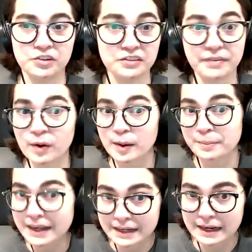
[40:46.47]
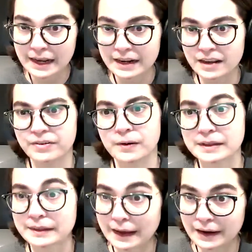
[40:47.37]
She's very opinionated,
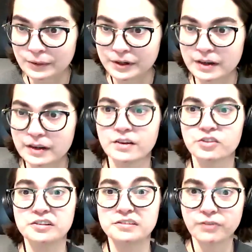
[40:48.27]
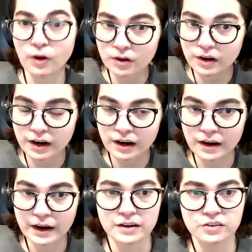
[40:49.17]
very loud. She's
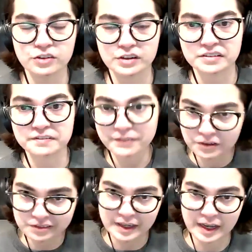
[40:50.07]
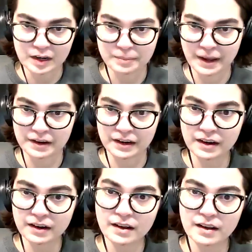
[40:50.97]
vulgar, and she's fiercely
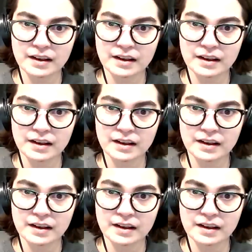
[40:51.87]
independent.